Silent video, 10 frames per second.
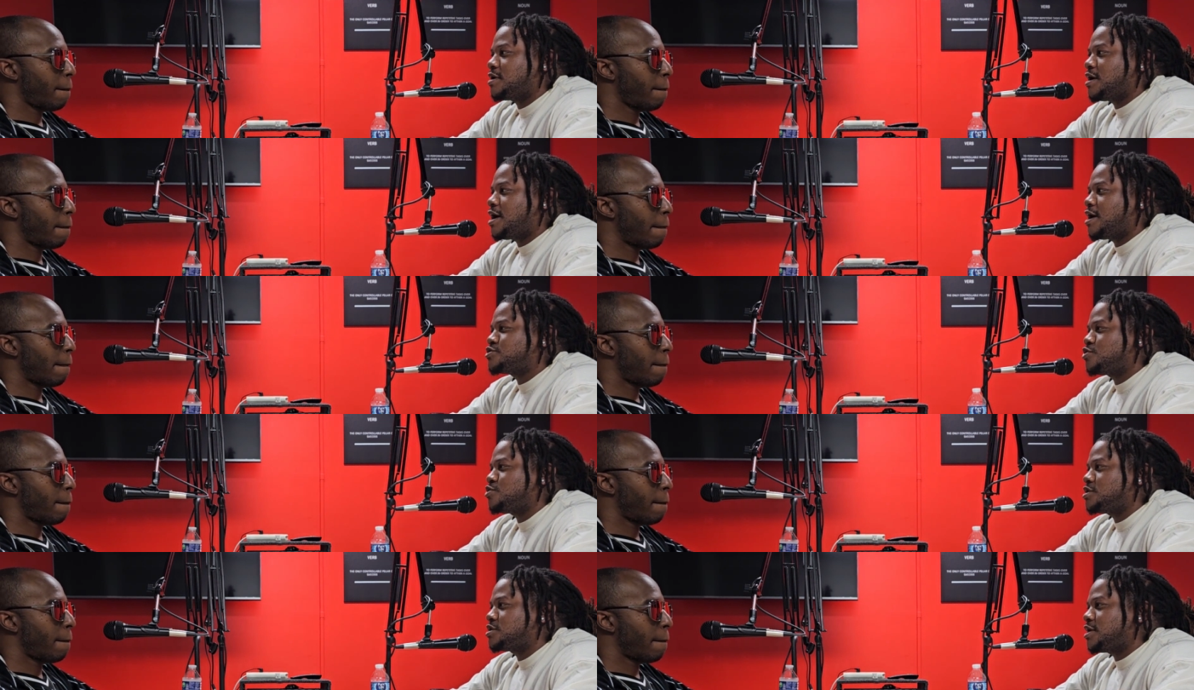Speaker 1: I also
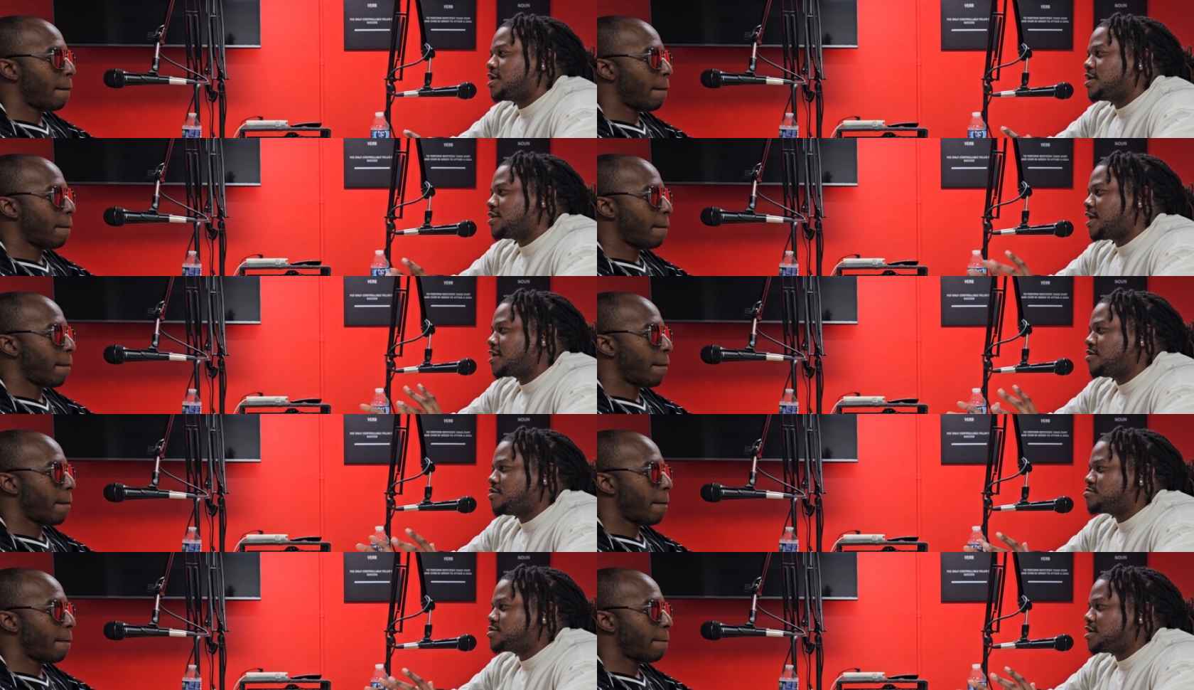looked at like, you
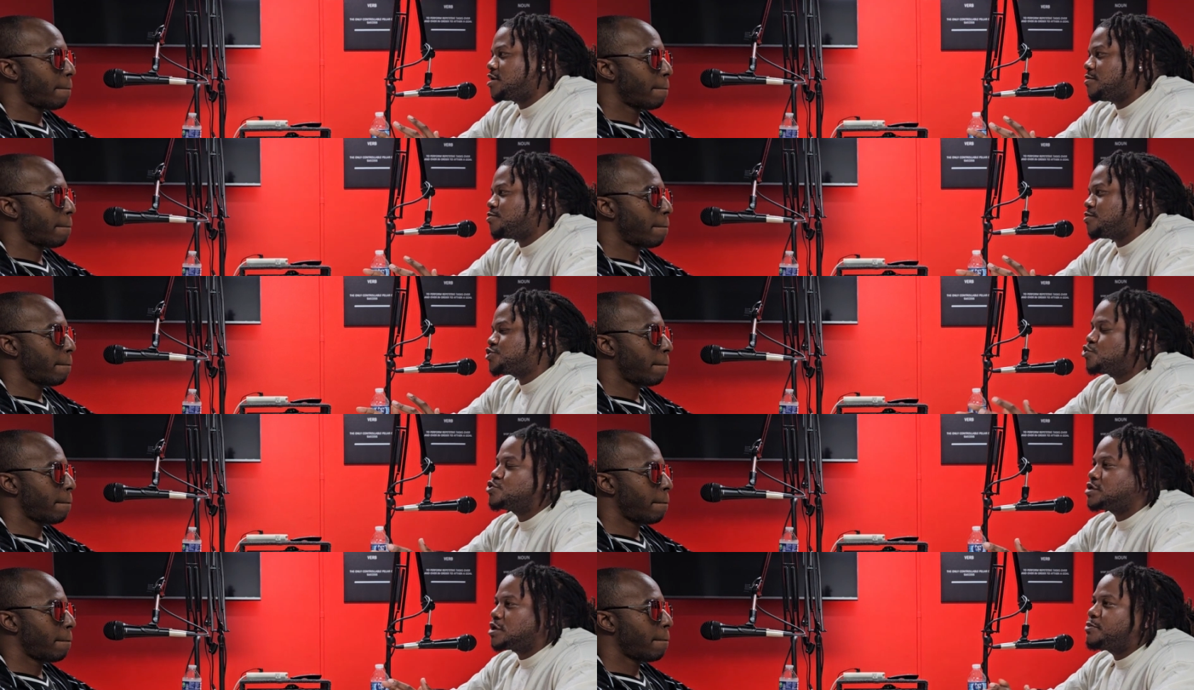know what I'm saying, couple
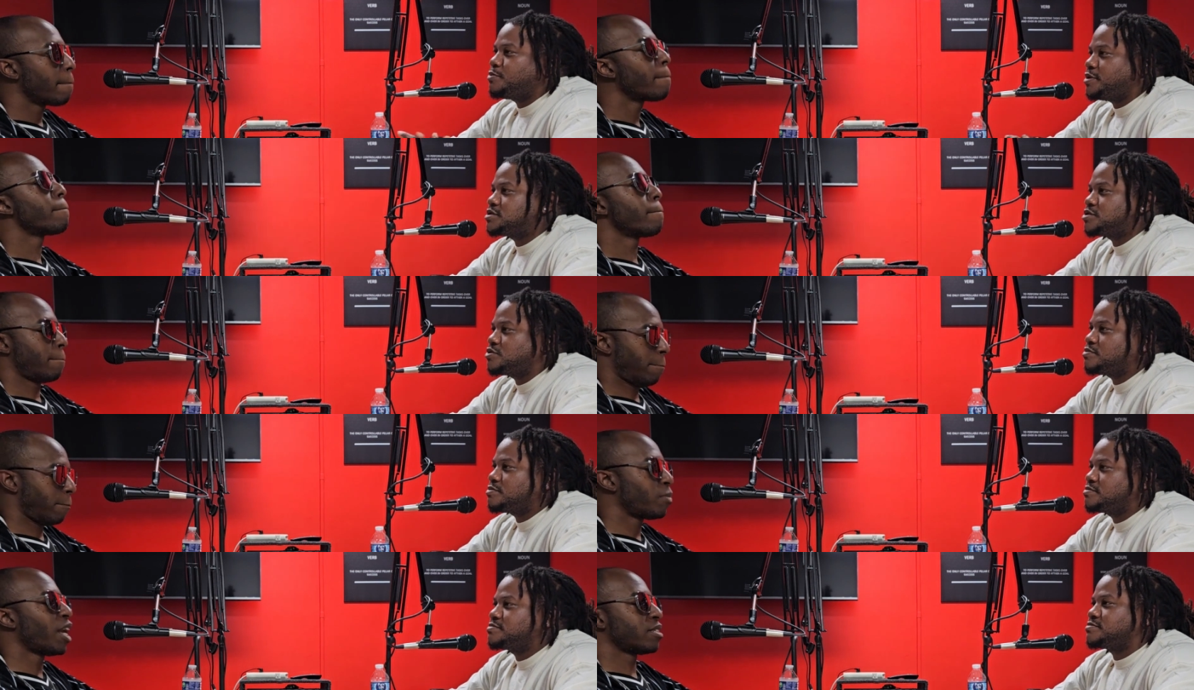sourced a couple beats too.
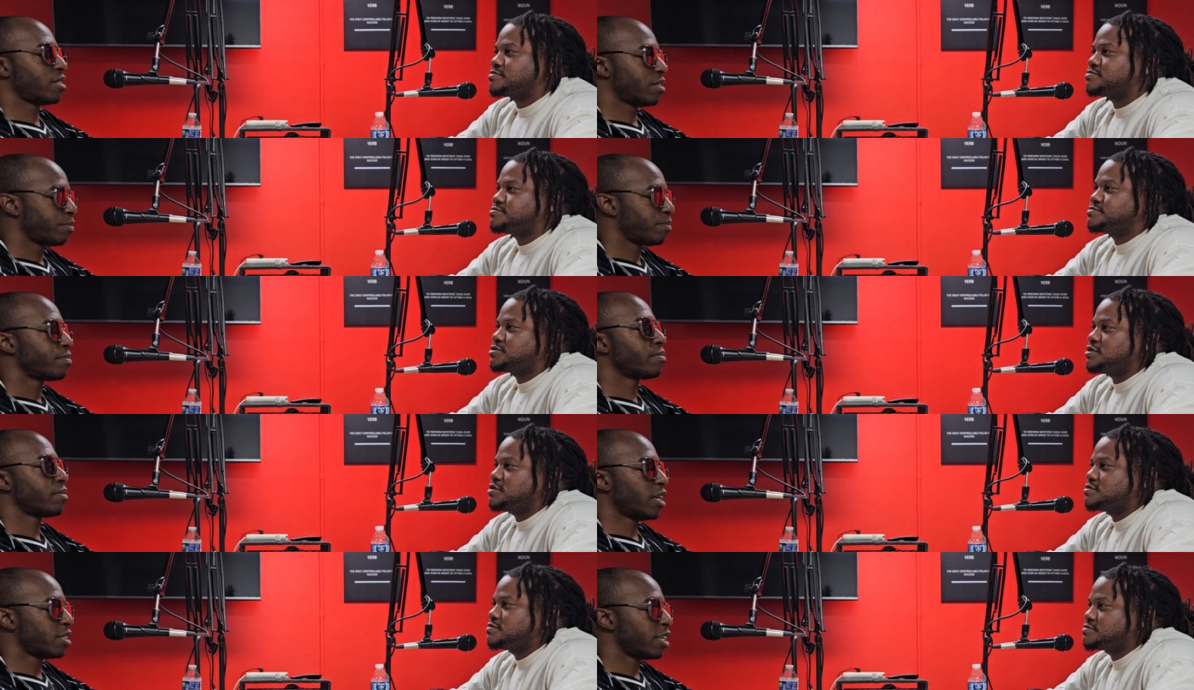
Speaker 2: Nice.
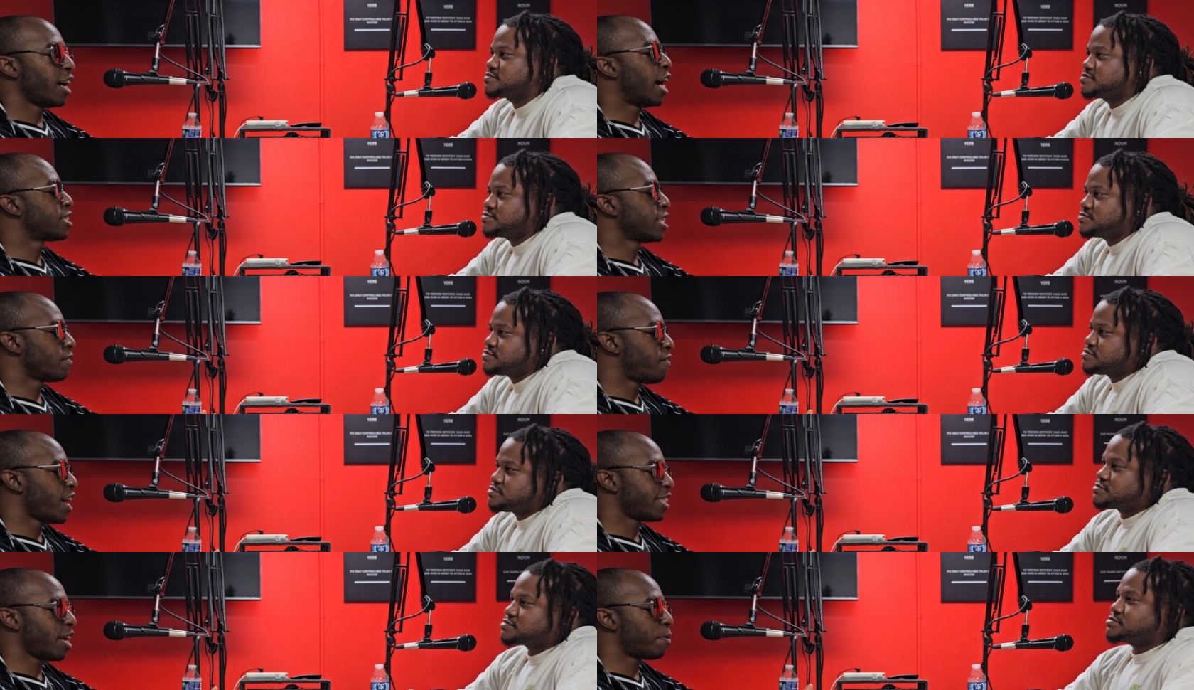Yeah. Nice. Yeah, I just like the
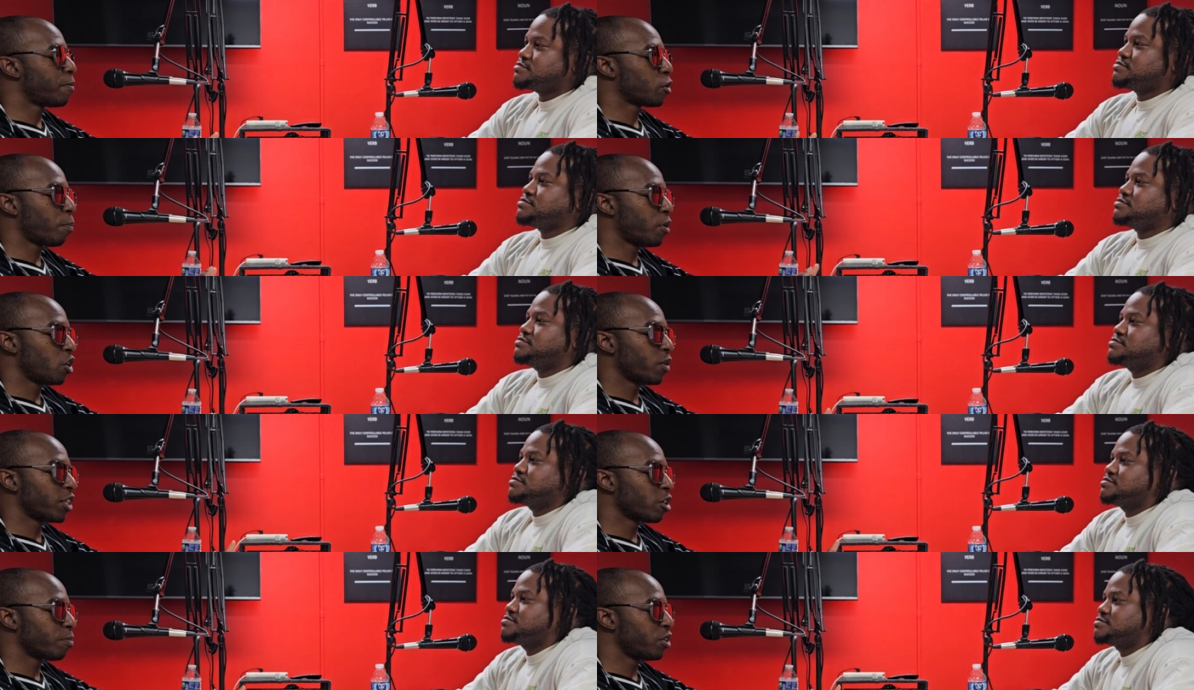fact that people are building
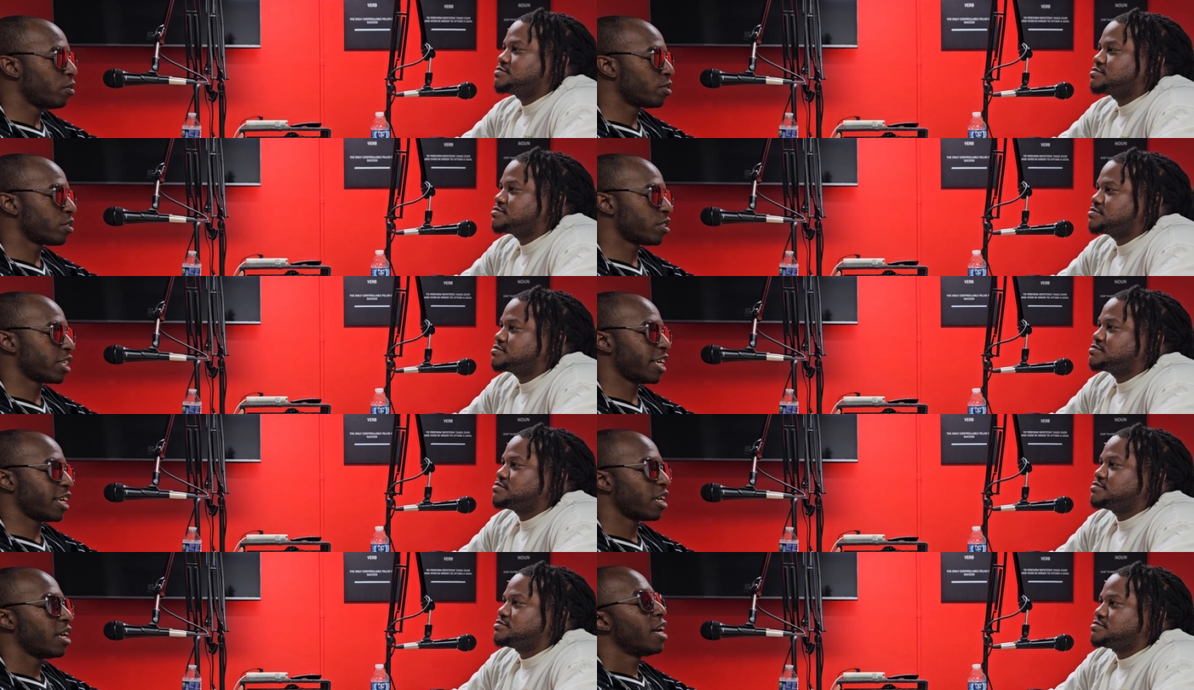with other producers to
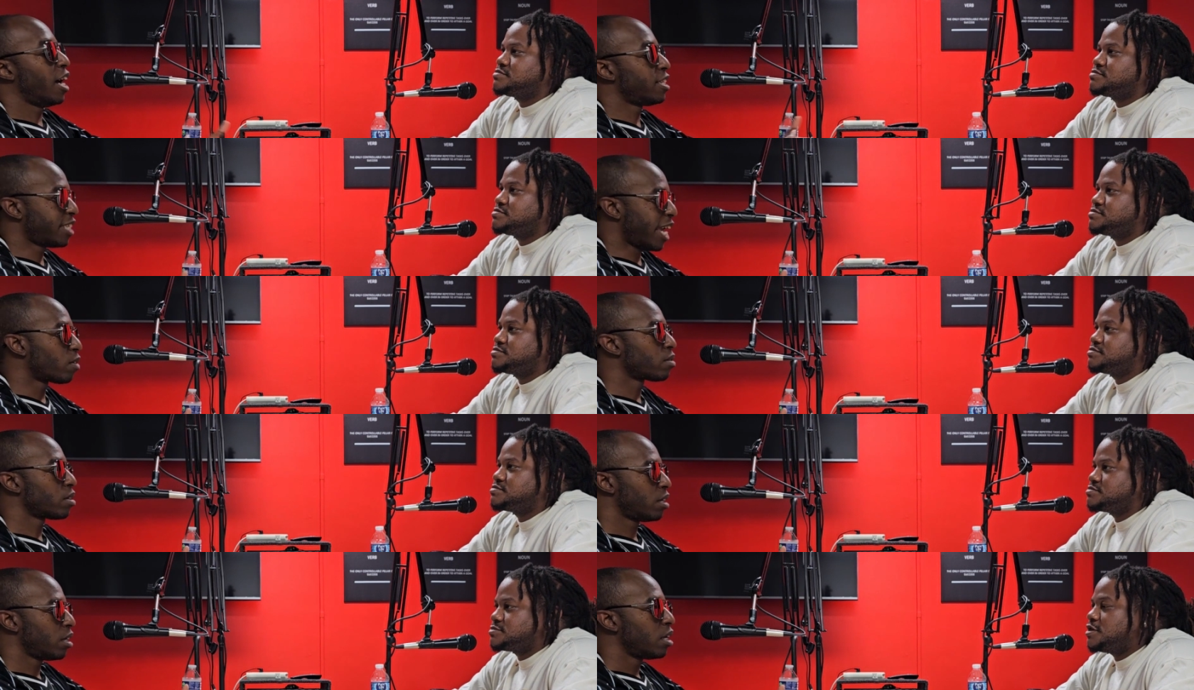get a sound.
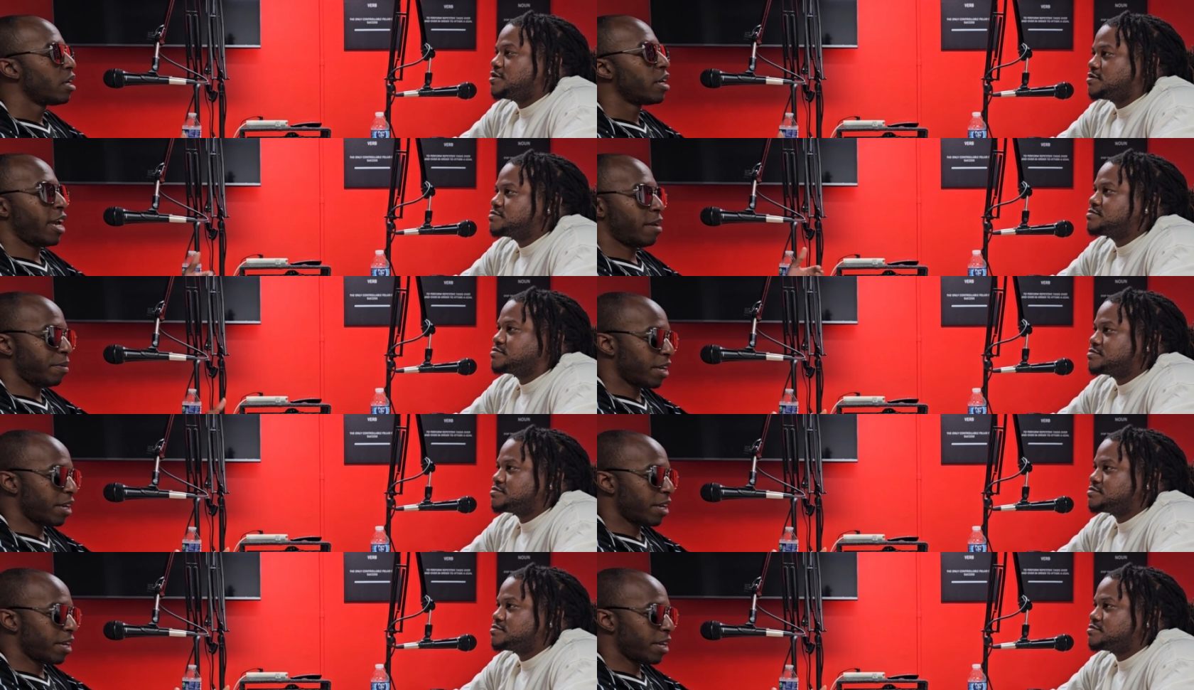
Speaker 1: Yeah.
Speaker 2: And be